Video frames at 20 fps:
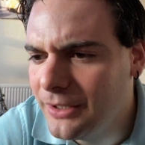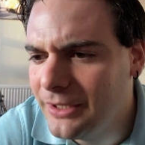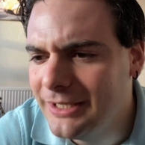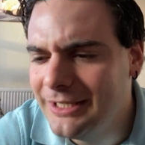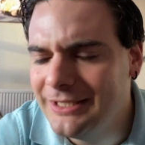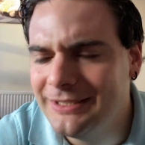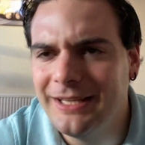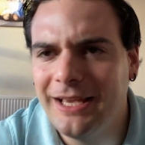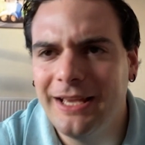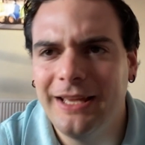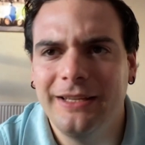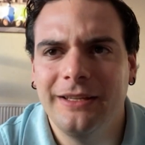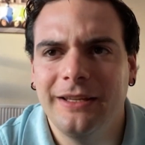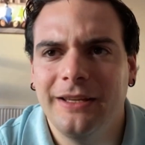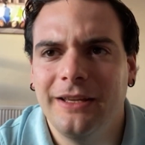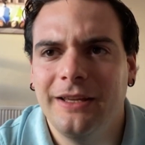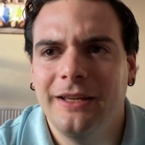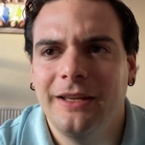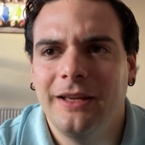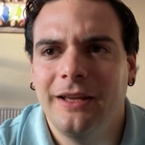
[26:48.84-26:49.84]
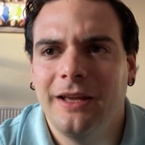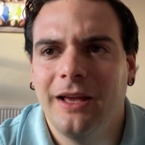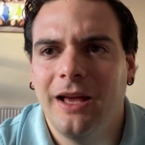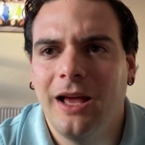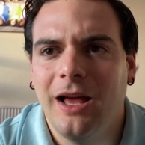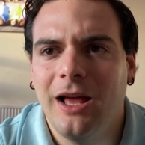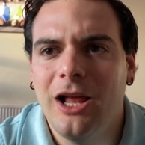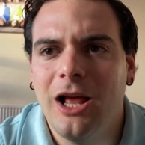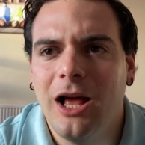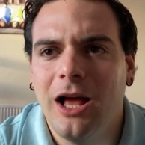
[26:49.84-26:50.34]
he said,
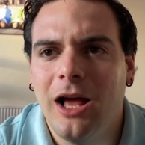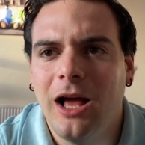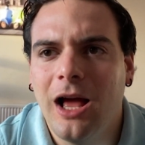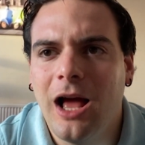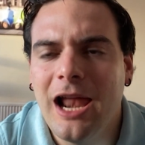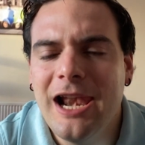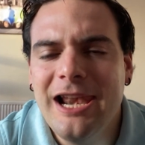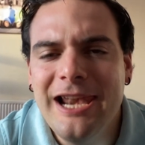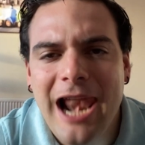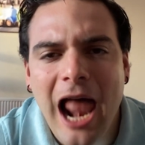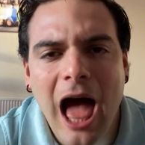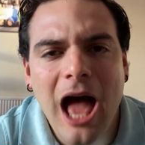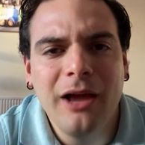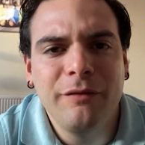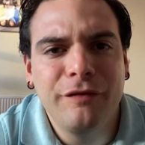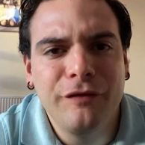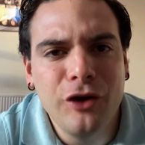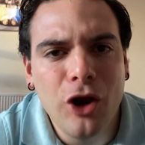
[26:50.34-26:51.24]
a life